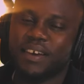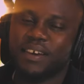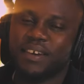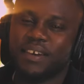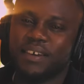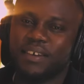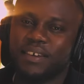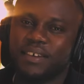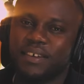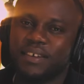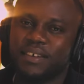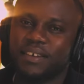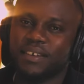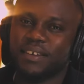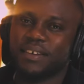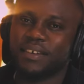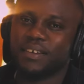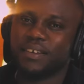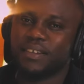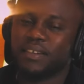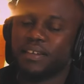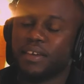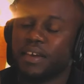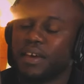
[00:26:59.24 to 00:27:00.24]
Yeah.
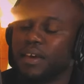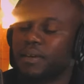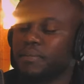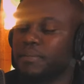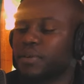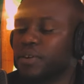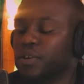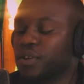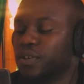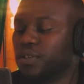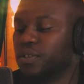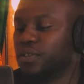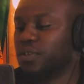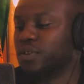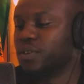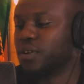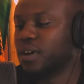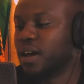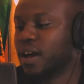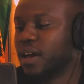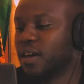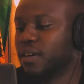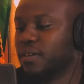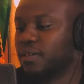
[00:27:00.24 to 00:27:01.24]
Because, you
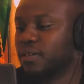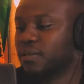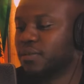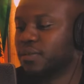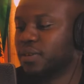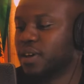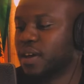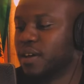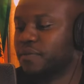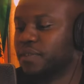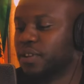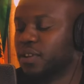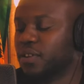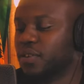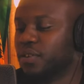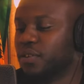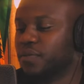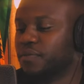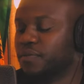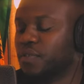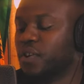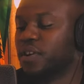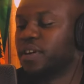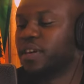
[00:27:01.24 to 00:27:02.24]
know, we have a
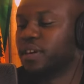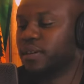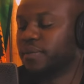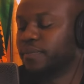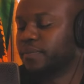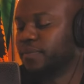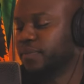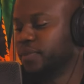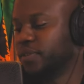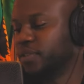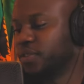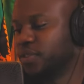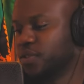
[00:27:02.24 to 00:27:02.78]
lot of, okay,